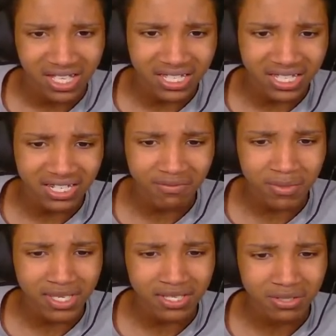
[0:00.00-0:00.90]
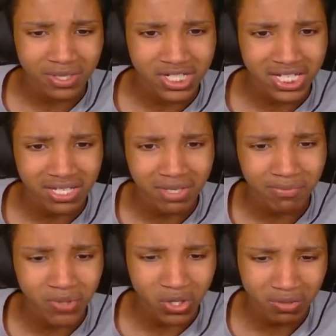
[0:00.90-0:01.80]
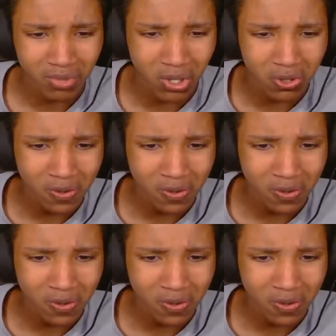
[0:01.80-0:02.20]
can't even make it up the chimney part, bro.